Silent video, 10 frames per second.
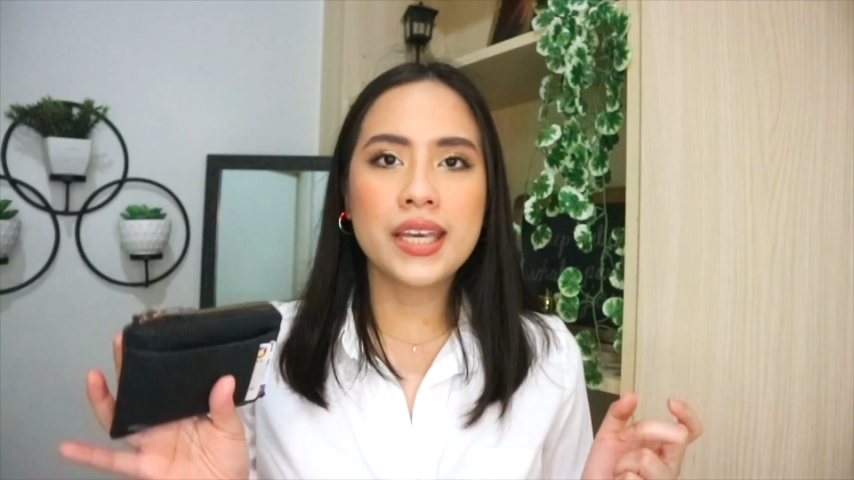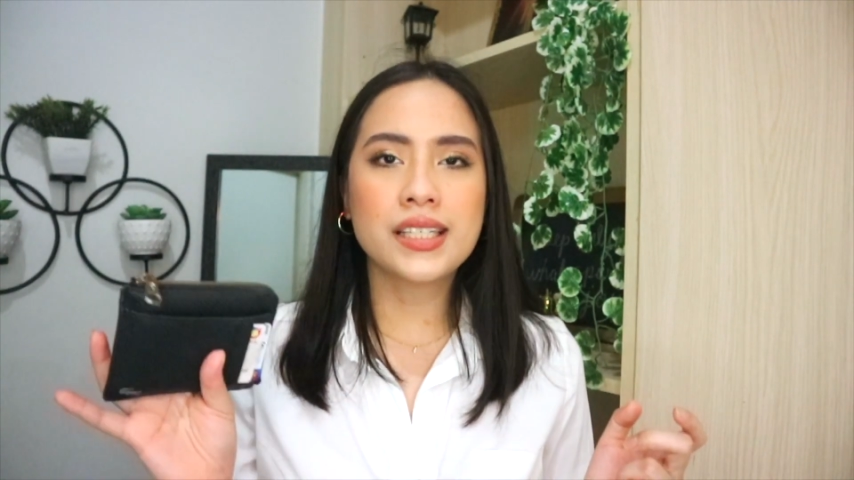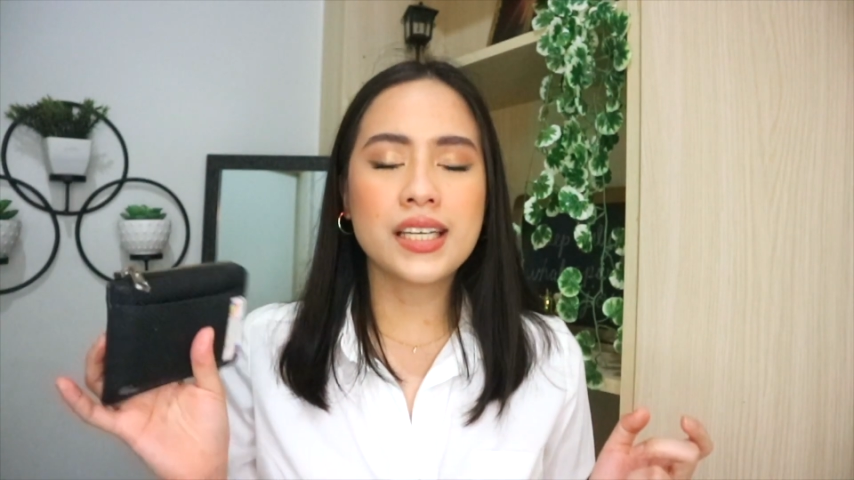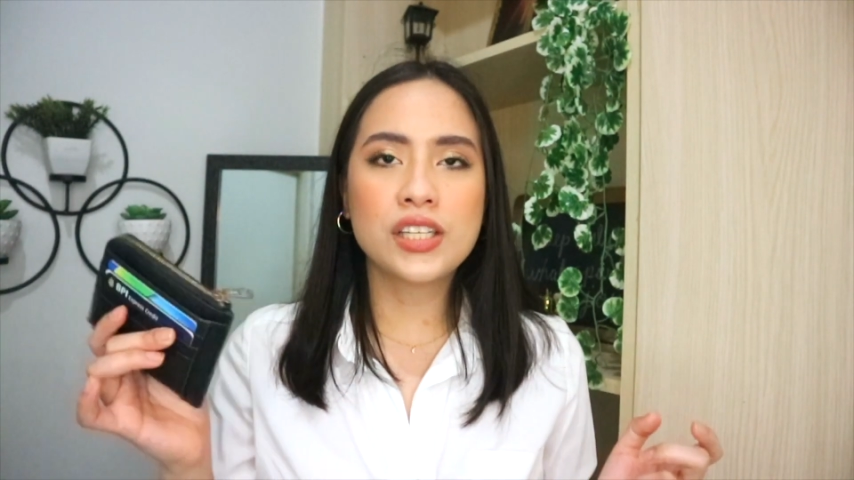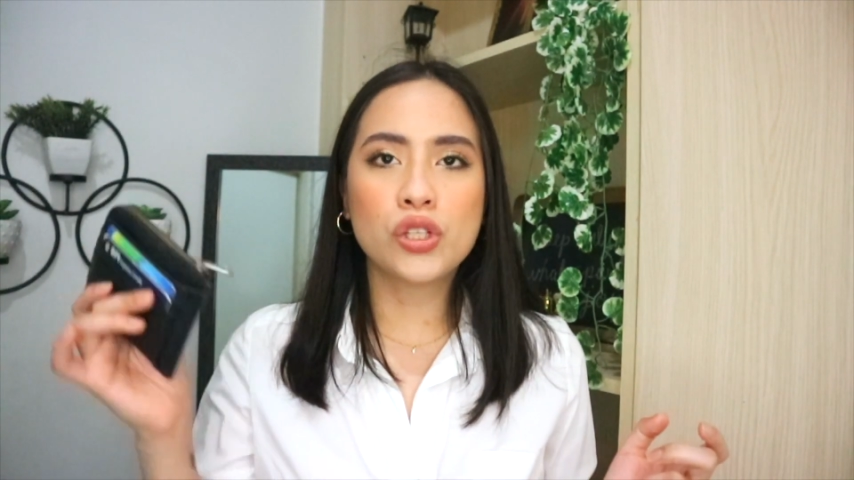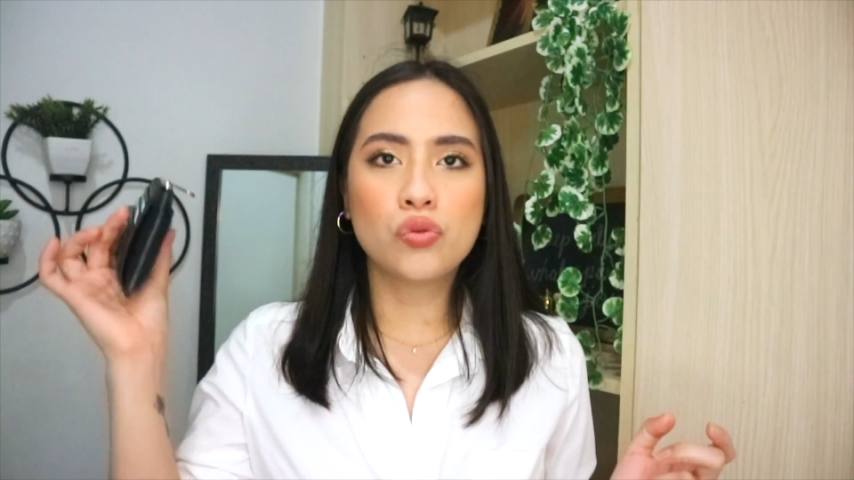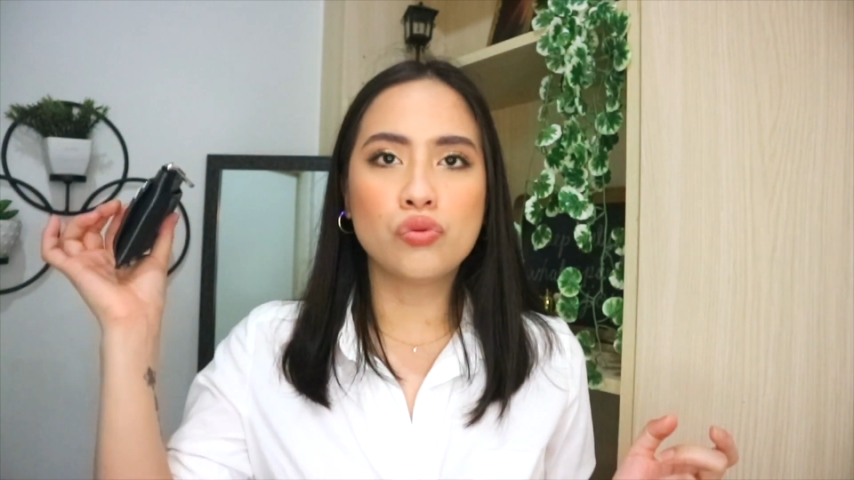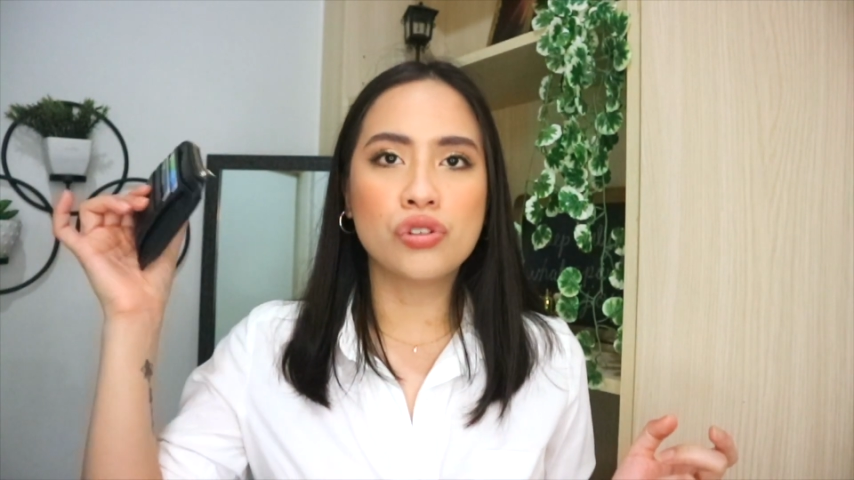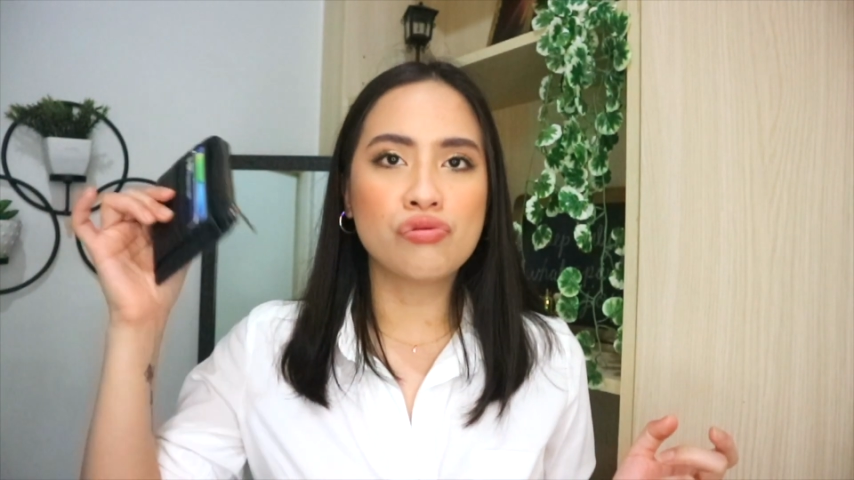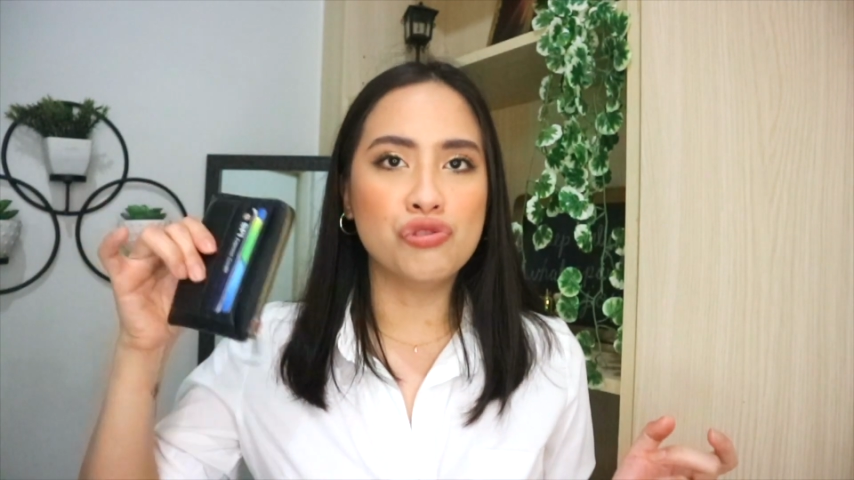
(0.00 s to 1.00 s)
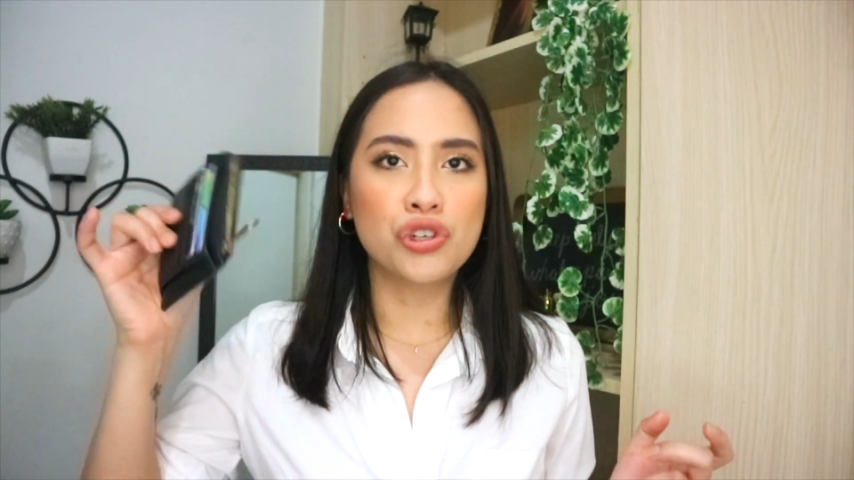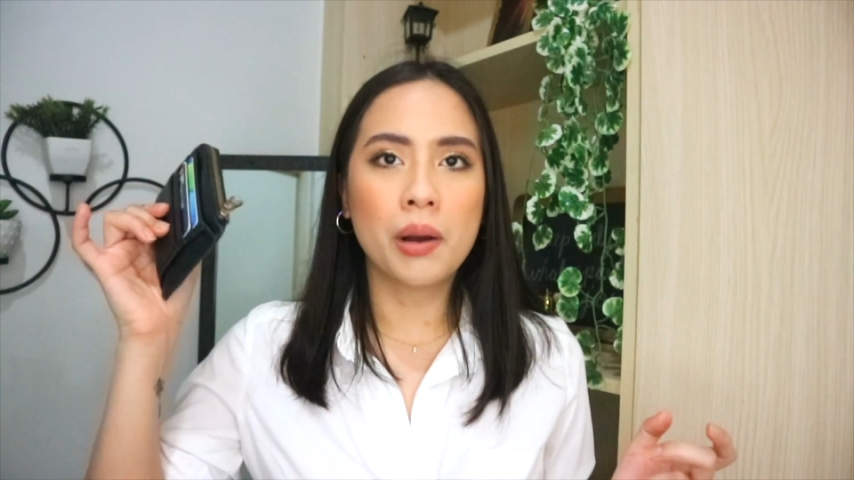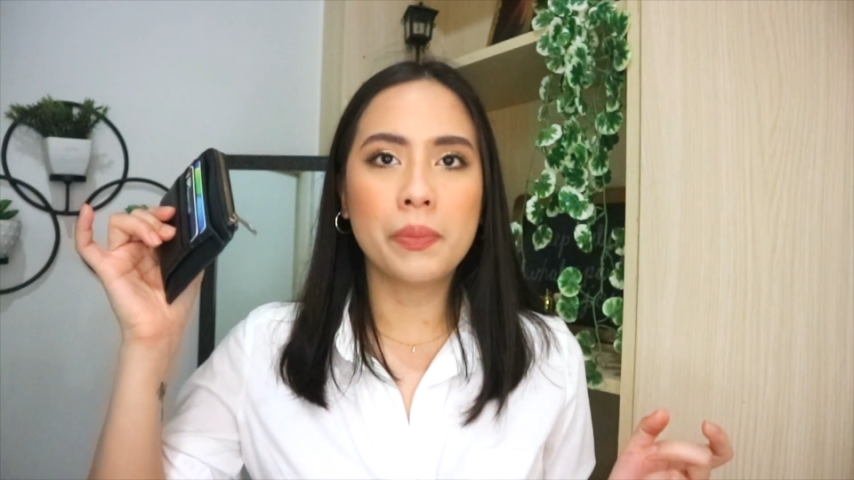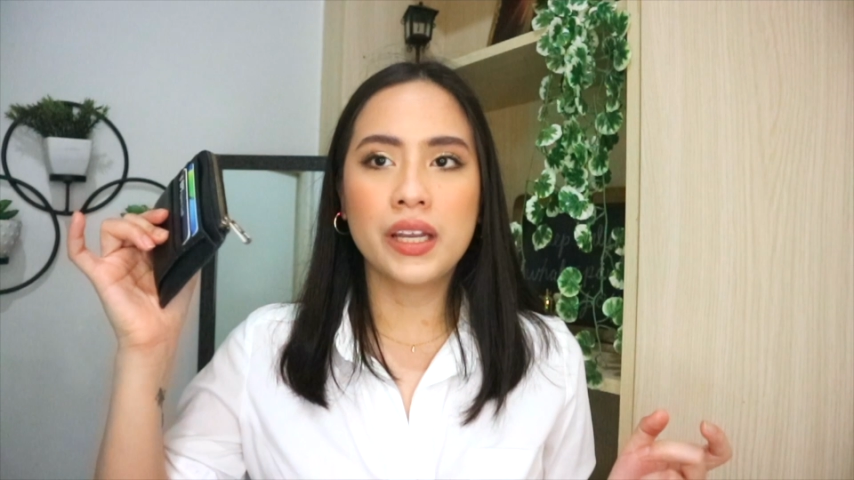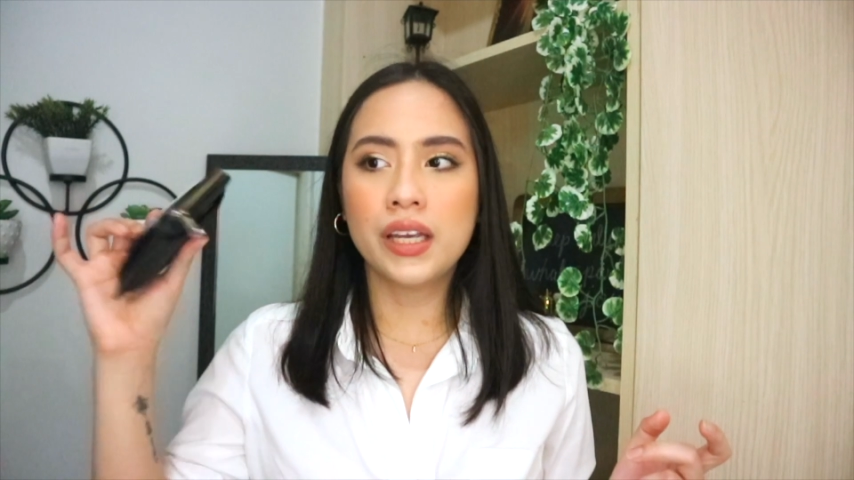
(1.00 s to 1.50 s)
it's easy to just
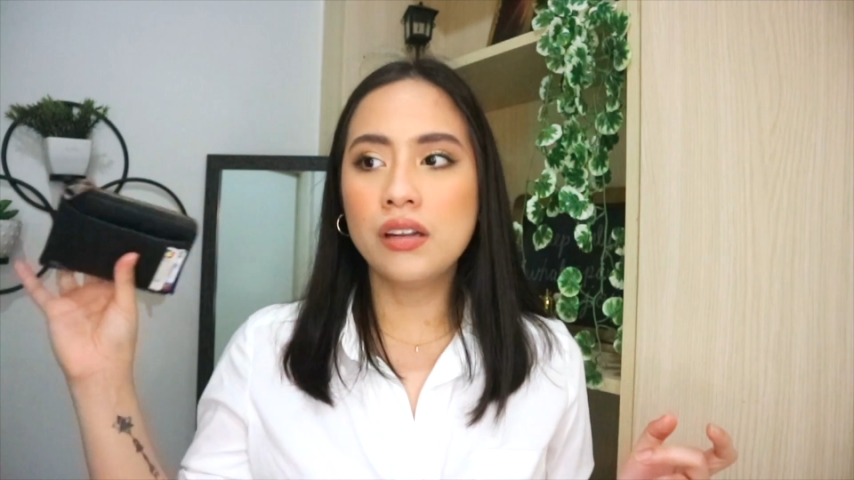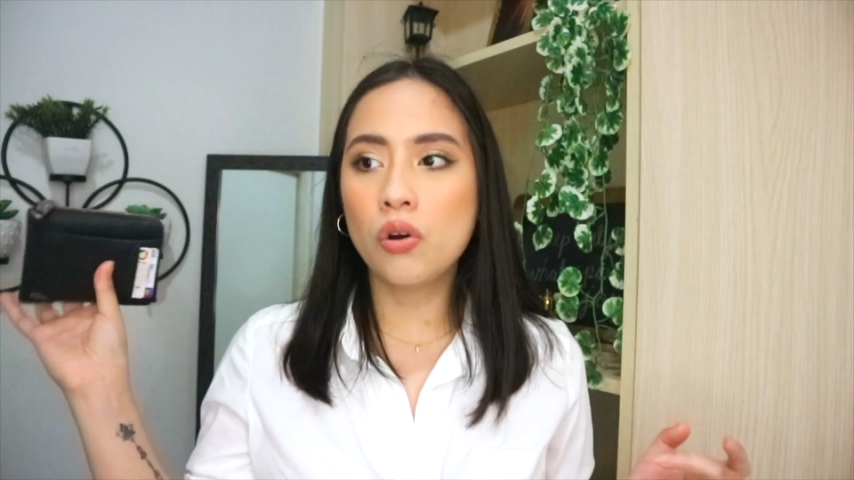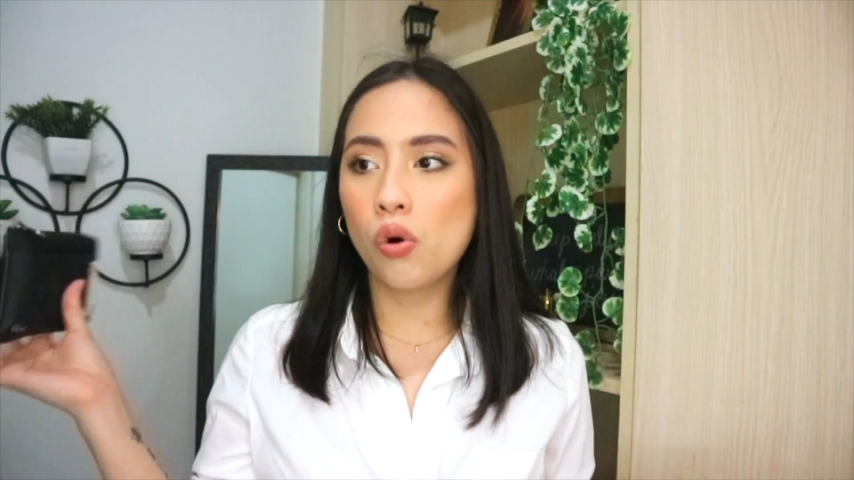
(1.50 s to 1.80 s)
drop it in,